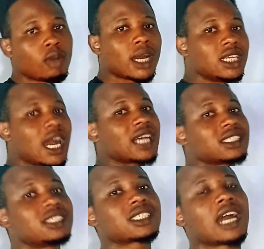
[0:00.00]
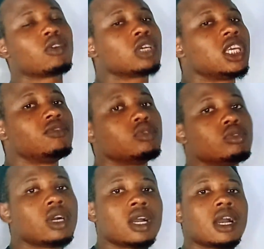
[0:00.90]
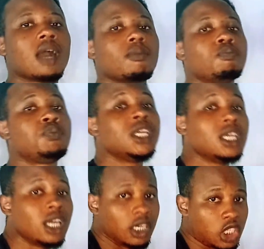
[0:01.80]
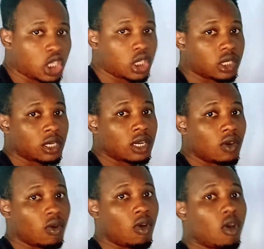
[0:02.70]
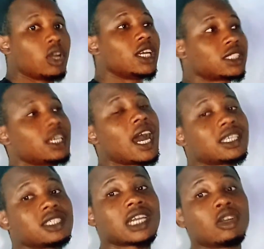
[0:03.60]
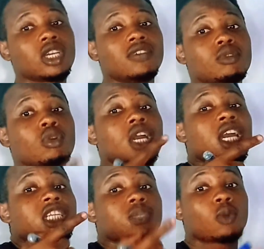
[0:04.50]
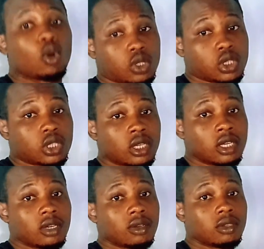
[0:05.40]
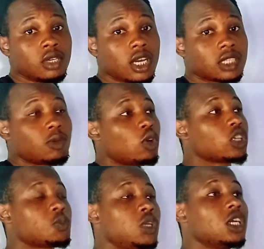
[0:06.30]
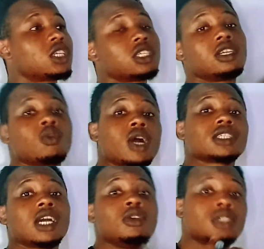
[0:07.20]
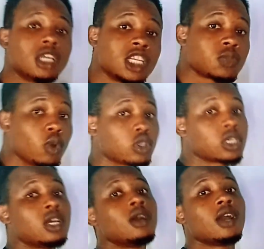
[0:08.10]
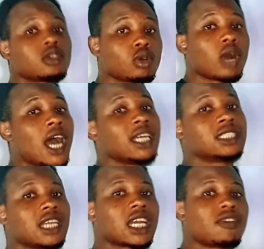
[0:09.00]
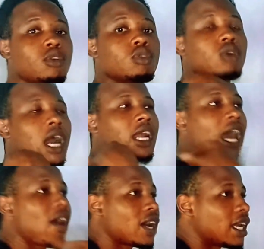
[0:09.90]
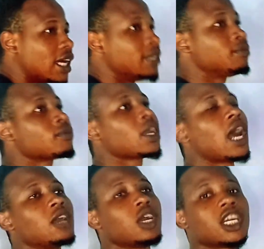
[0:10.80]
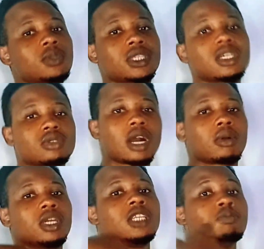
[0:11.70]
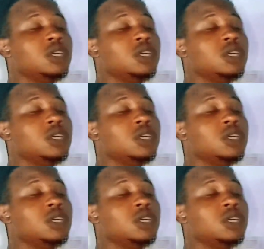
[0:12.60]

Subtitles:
normally acids cannot give you pH, or let's say acid cannot give you H plus. Do you get? Because pH requires that you use H plus. So, and they are giving you an alkali, and you are expected to calculate the